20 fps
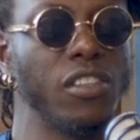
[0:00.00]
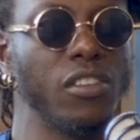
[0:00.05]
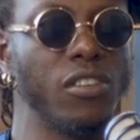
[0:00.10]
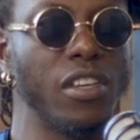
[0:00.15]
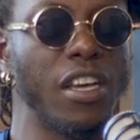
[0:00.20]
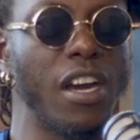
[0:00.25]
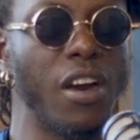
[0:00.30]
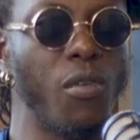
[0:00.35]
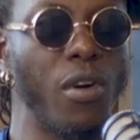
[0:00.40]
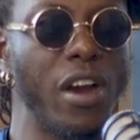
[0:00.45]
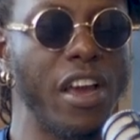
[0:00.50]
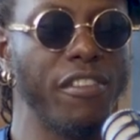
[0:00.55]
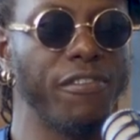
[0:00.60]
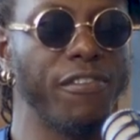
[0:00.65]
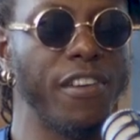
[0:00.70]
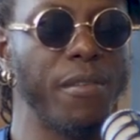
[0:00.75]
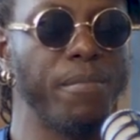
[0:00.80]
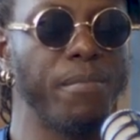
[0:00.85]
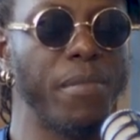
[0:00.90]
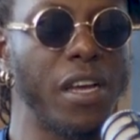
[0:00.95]
You got
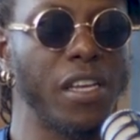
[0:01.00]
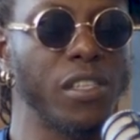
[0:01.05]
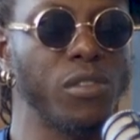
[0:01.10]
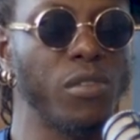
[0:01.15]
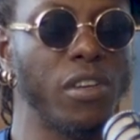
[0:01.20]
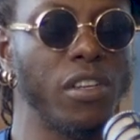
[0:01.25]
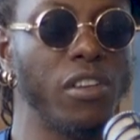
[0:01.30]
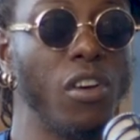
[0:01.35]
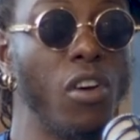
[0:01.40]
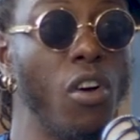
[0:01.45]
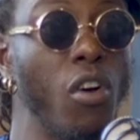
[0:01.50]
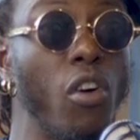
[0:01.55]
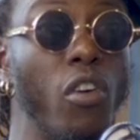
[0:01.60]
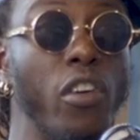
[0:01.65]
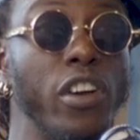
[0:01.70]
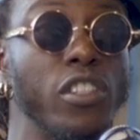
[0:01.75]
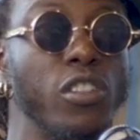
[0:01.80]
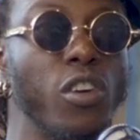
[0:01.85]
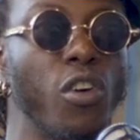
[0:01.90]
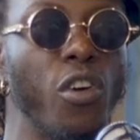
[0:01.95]
Wi-Fi password
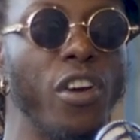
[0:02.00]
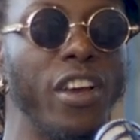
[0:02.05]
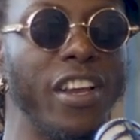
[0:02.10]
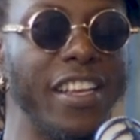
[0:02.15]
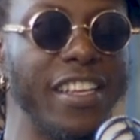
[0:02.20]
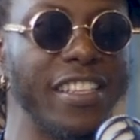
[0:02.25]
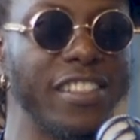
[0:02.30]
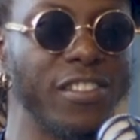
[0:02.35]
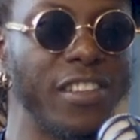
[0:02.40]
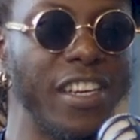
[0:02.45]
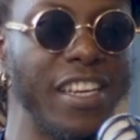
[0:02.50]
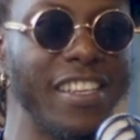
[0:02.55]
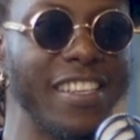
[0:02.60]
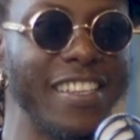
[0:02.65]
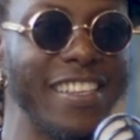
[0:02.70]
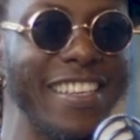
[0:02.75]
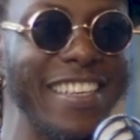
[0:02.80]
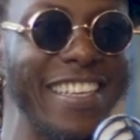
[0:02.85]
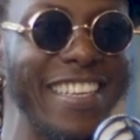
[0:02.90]
or a toilet, right?